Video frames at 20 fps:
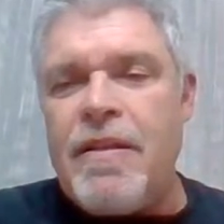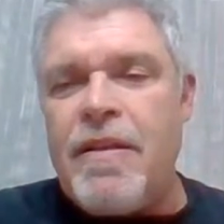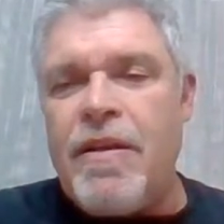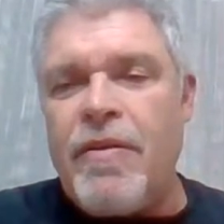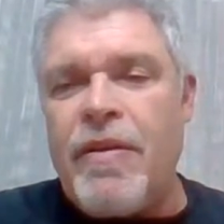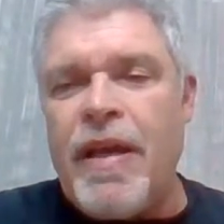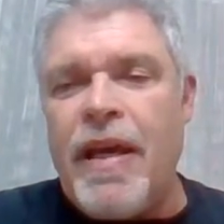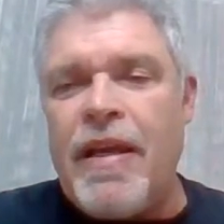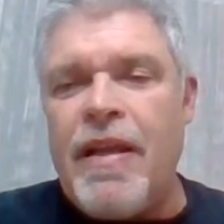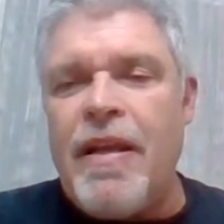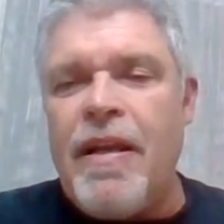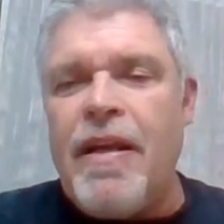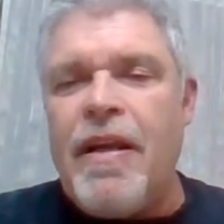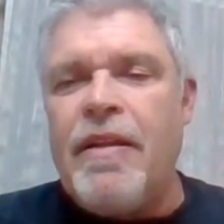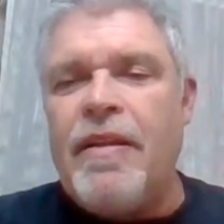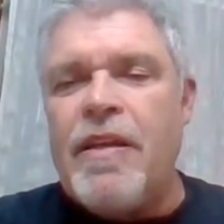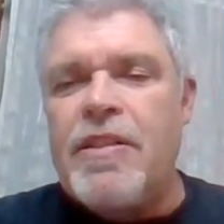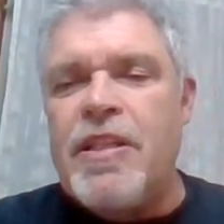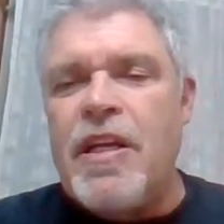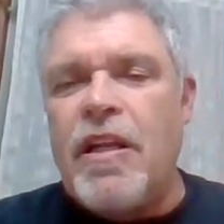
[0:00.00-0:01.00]
Yeah, okay.
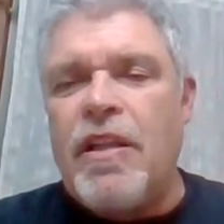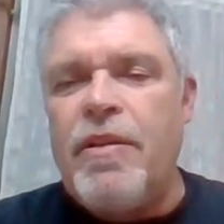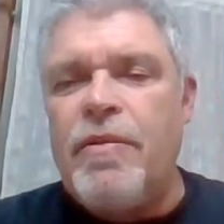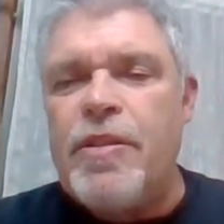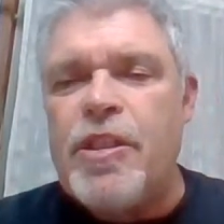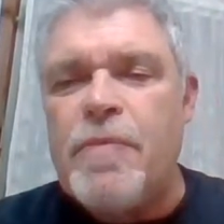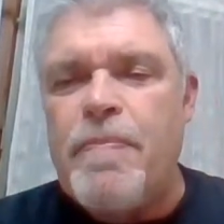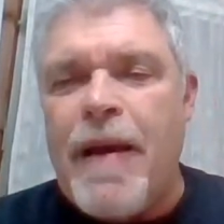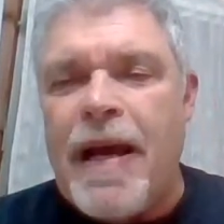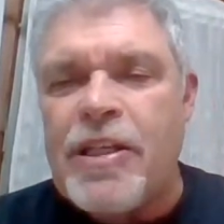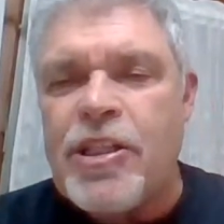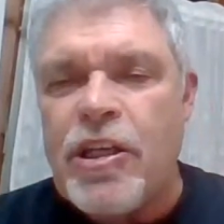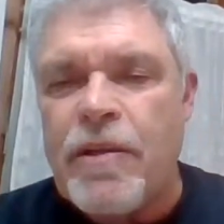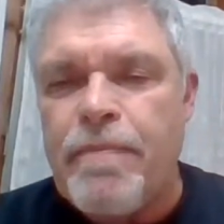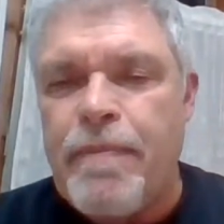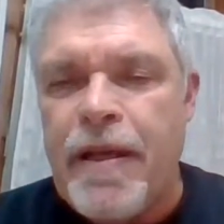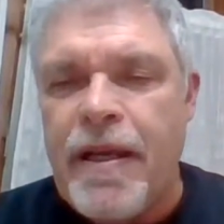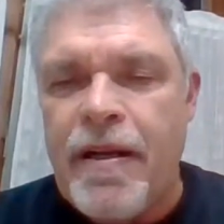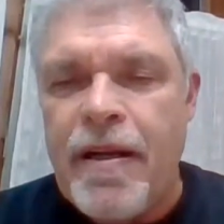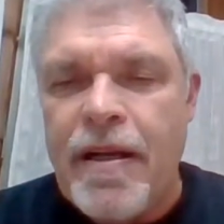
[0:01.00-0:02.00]
It doesn't include
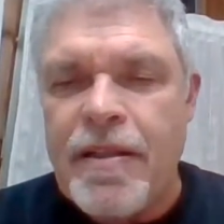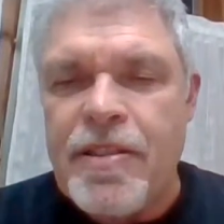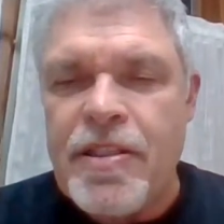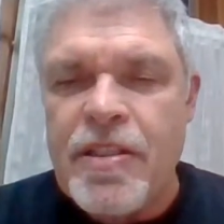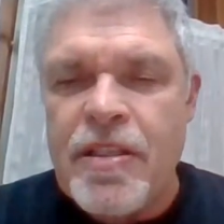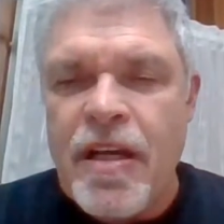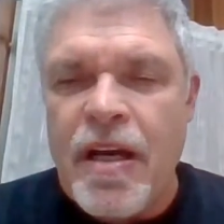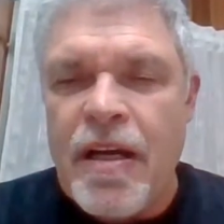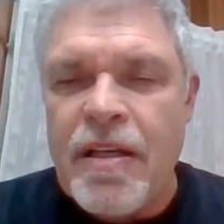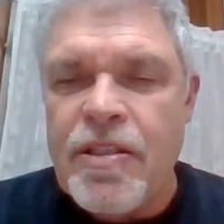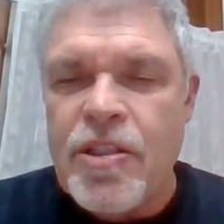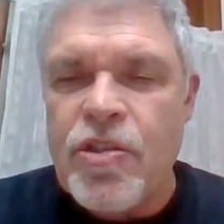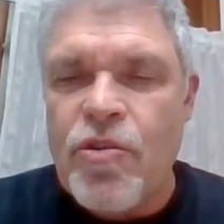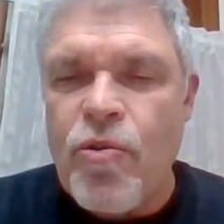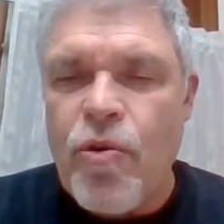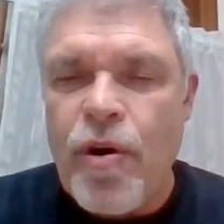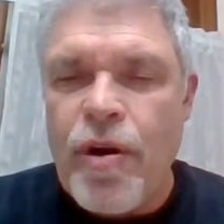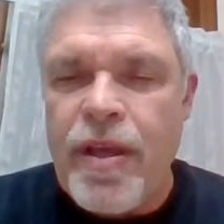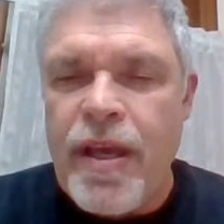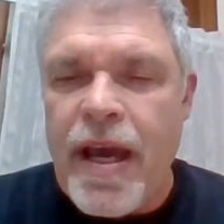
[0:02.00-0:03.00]
Smashing Peanuts
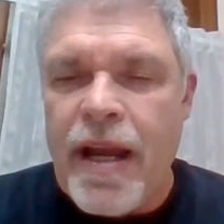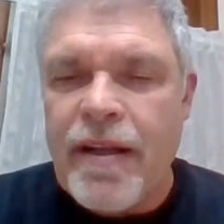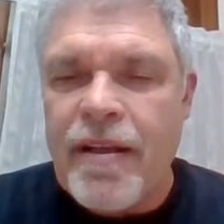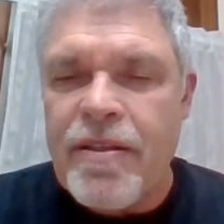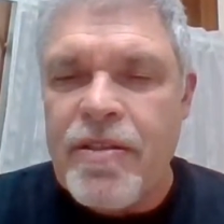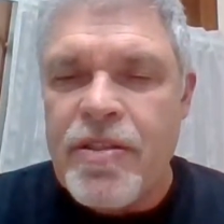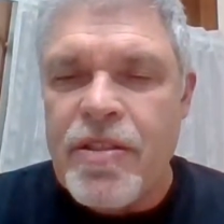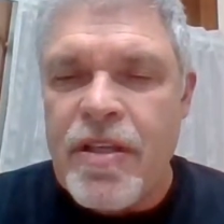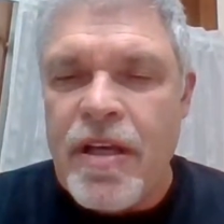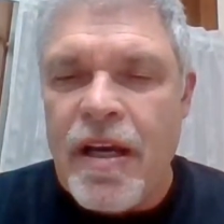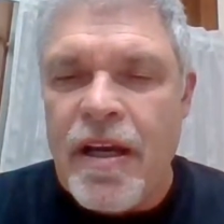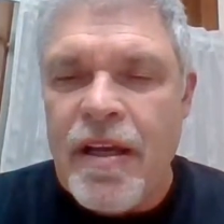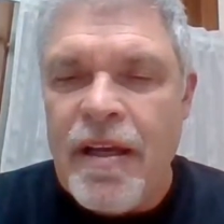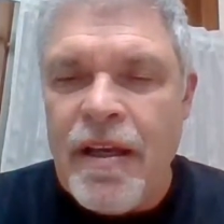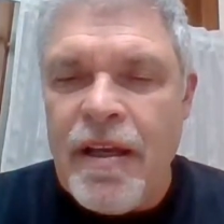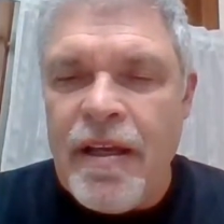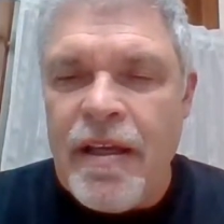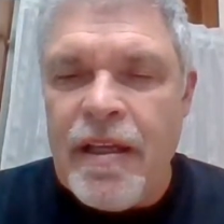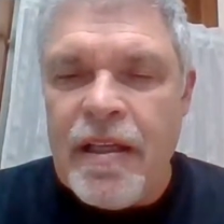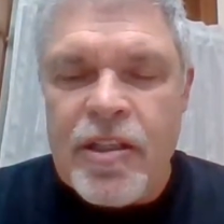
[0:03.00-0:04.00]
score yet because
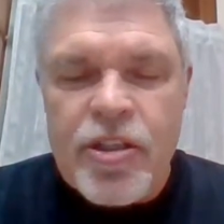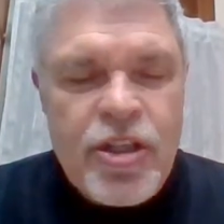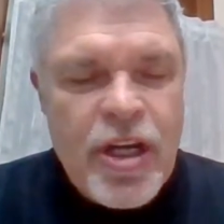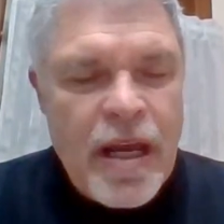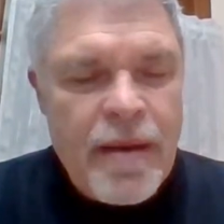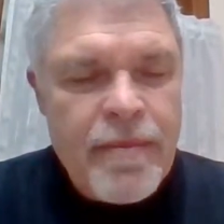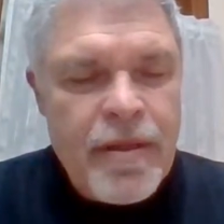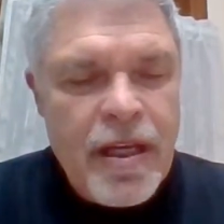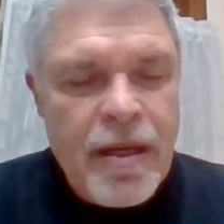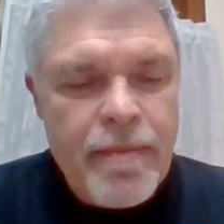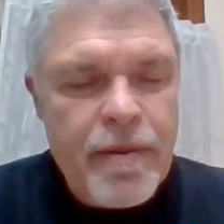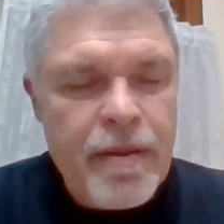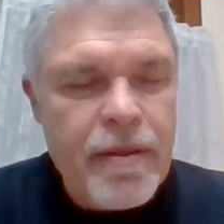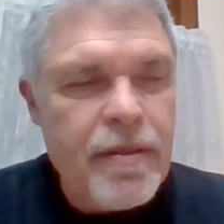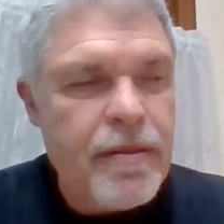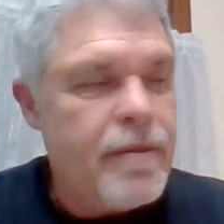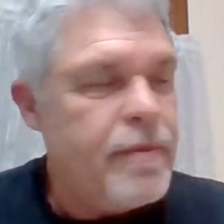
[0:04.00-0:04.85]
it jammed up.